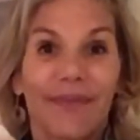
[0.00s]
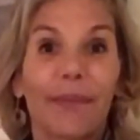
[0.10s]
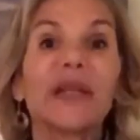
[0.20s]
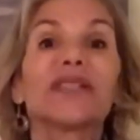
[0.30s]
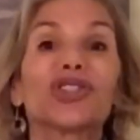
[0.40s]

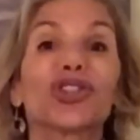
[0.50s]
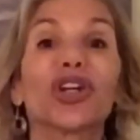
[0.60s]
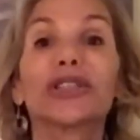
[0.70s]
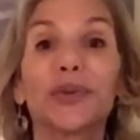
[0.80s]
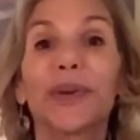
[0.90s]
But it
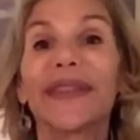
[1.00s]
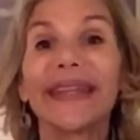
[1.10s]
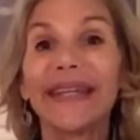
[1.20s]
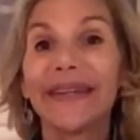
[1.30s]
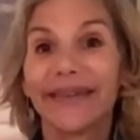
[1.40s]
starts
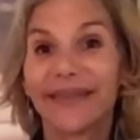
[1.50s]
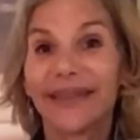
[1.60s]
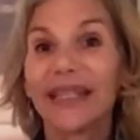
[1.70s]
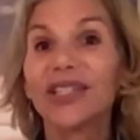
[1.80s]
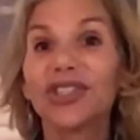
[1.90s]
within
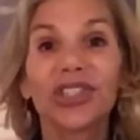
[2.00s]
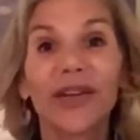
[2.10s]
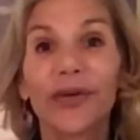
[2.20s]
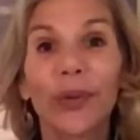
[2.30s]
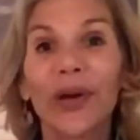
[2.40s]
each and
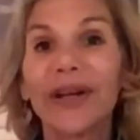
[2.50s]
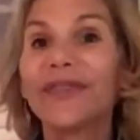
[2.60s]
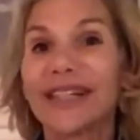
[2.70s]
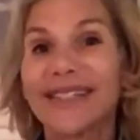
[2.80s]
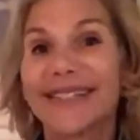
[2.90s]
every one of us.